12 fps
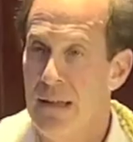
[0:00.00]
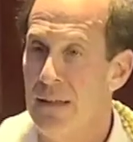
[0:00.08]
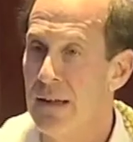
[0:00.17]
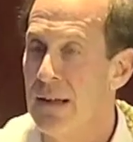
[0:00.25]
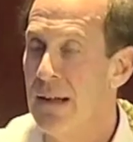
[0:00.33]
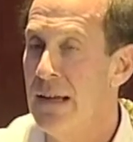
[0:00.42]

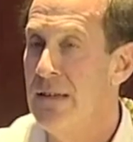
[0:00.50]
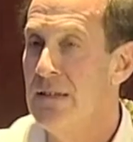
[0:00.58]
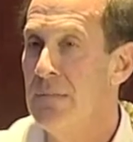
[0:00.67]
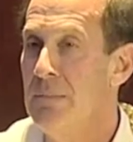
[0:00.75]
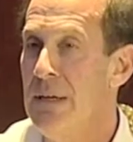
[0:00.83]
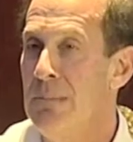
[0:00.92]
The
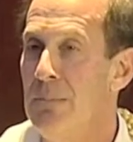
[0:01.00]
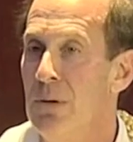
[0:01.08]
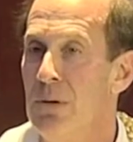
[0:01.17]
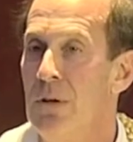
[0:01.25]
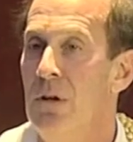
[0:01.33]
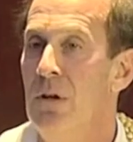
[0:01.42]
kinds of
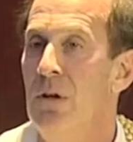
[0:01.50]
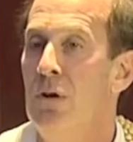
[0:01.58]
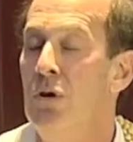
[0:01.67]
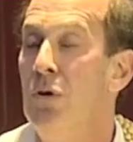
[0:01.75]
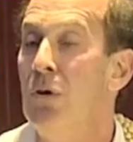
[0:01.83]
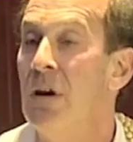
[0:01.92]
people
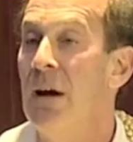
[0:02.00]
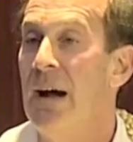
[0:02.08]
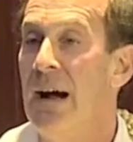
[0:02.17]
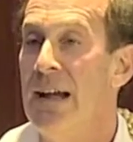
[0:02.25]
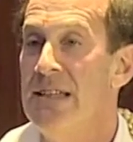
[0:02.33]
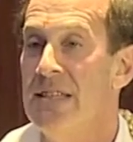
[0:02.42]
who are
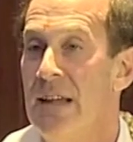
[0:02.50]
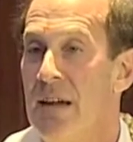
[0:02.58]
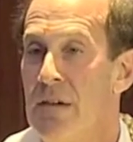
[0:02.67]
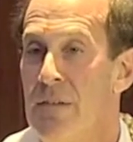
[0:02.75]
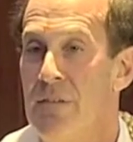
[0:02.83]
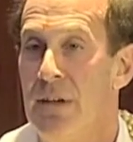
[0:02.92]

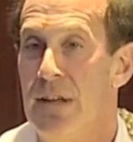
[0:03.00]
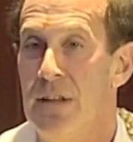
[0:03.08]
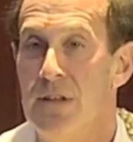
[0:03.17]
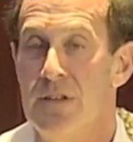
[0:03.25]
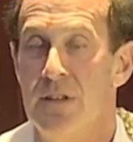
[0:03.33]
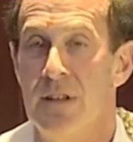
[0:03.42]
Eisenhower
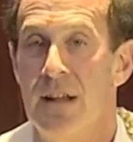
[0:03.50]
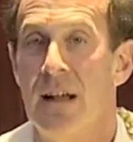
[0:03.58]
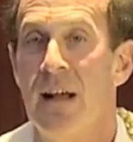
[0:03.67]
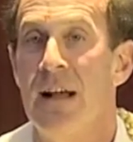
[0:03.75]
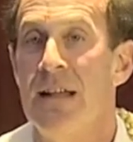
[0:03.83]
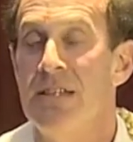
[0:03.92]
Fellows are the
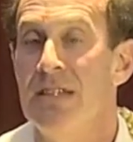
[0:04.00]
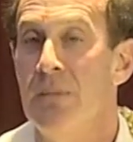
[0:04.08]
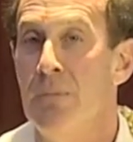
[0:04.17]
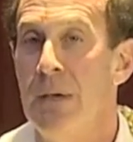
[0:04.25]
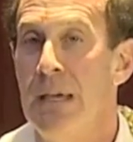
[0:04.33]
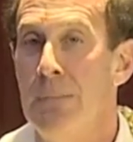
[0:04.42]
kinds
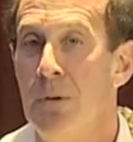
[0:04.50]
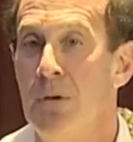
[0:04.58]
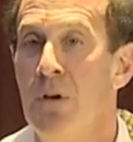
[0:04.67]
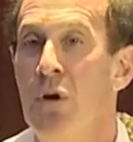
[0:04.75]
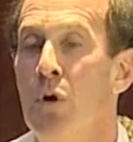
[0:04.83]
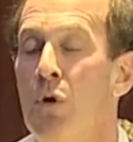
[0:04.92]
of
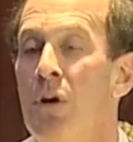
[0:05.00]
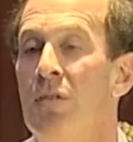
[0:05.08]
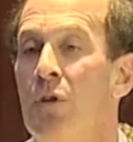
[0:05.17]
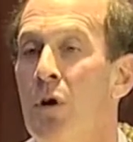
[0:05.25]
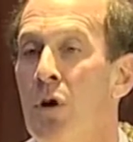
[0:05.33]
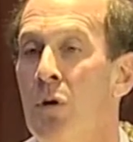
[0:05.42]
people who have
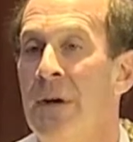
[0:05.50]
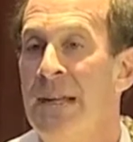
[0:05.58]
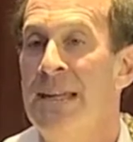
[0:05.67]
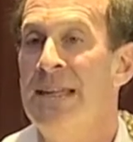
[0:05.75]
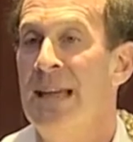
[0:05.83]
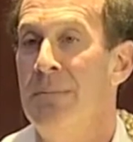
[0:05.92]

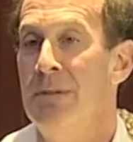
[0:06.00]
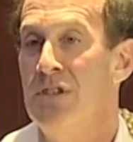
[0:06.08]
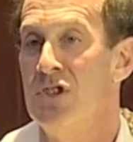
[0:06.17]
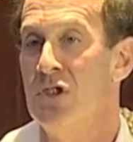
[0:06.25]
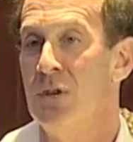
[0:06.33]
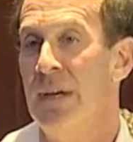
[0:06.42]
already
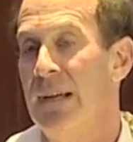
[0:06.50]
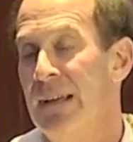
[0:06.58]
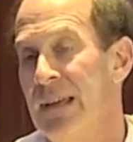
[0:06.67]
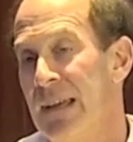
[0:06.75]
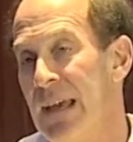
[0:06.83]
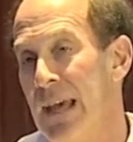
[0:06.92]

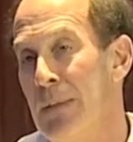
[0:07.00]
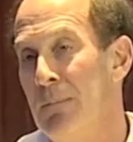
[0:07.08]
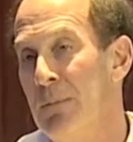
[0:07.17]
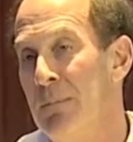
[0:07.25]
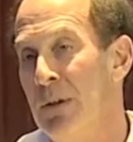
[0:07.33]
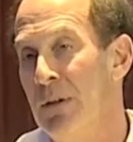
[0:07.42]
demonstrated
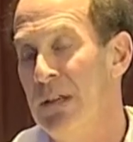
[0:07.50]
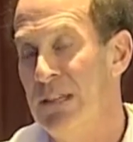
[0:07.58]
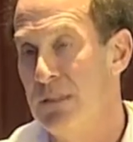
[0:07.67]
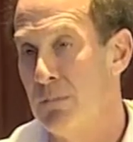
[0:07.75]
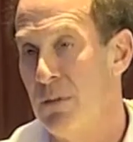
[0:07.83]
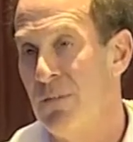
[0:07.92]

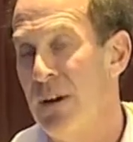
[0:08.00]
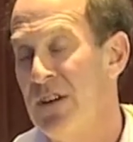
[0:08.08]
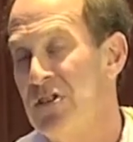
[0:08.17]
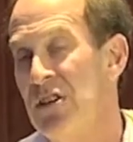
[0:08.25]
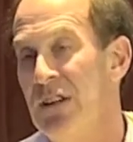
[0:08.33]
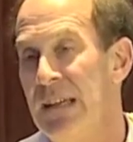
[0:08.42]
capabilities
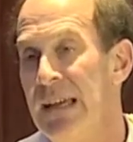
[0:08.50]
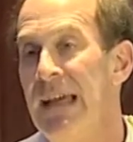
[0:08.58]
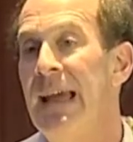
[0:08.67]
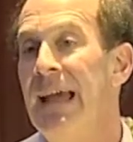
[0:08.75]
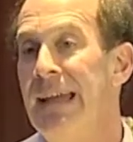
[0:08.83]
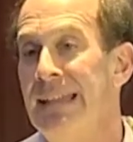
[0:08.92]
professionally
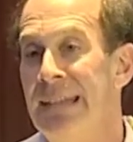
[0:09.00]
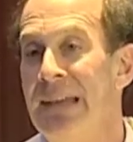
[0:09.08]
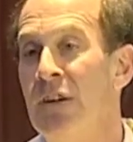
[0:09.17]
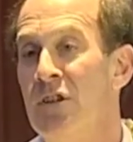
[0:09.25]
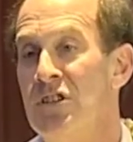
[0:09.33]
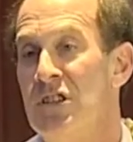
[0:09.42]
and
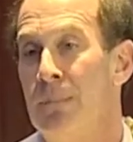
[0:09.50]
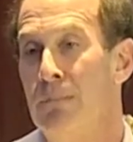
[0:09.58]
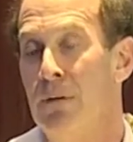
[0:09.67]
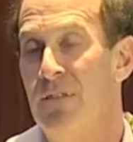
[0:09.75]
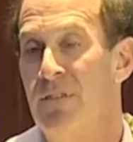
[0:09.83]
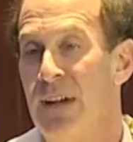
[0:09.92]

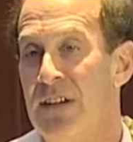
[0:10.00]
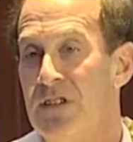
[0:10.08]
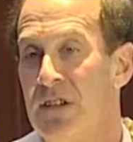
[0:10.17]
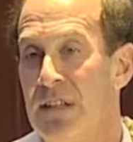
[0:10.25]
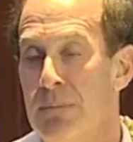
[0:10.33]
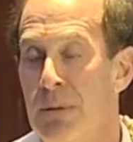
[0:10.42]
leadership
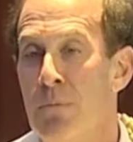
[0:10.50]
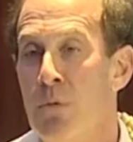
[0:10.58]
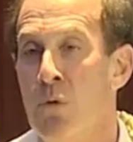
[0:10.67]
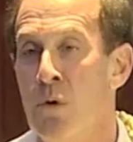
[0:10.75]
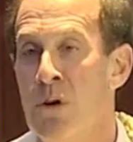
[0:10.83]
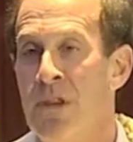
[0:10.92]
professionally. But
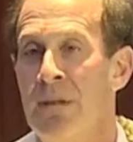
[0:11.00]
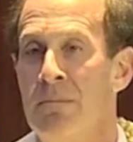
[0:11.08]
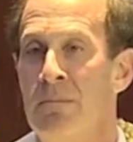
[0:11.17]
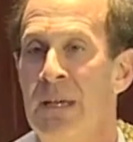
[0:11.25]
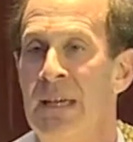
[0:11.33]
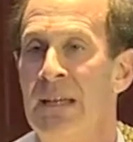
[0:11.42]
more than
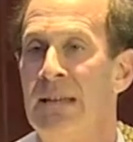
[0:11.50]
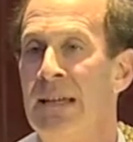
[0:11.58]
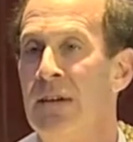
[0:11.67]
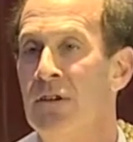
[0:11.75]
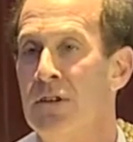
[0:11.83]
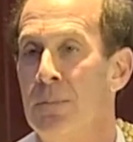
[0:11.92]
being
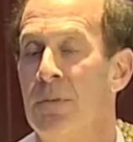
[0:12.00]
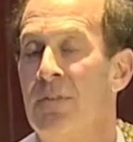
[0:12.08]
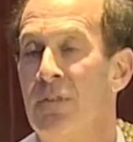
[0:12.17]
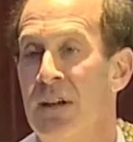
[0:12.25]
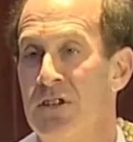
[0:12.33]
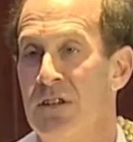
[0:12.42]
leaders
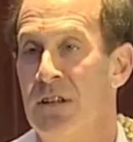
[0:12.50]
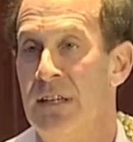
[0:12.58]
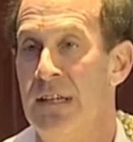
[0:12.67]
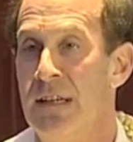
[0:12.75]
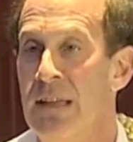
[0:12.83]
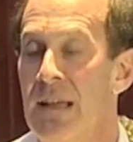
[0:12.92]

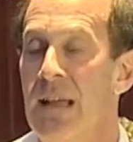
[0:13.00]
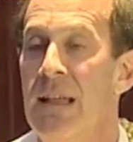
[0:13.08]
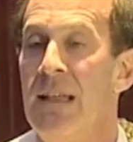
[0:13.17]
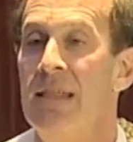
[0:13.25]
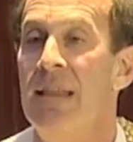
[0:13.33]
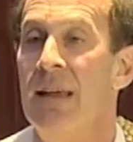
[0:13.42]
professionally,
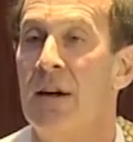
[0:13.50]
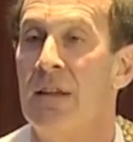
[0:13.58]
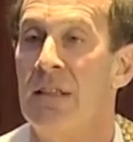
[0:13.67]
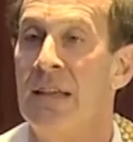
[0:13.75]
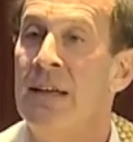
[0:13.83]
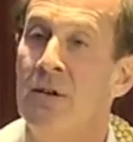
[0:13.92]
they are
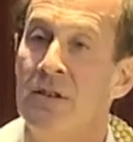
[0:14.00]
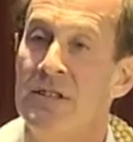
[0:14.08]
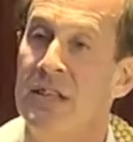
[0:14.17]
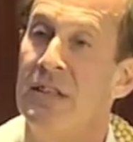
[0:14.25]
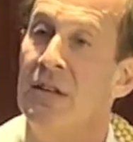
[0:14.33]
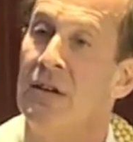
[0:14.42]
leaders
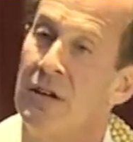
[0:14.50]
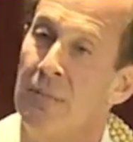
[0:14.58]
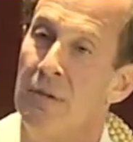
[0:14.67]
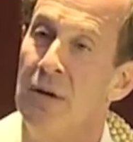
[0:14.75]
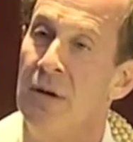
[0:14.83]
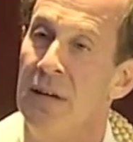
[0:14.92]
in their
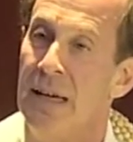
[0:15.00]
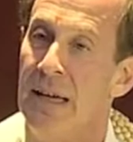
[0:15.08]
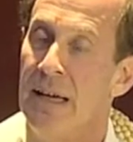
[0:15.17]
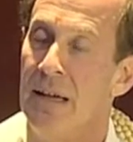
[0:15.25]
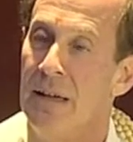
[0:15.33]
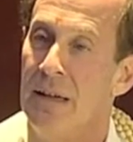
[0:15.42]
community.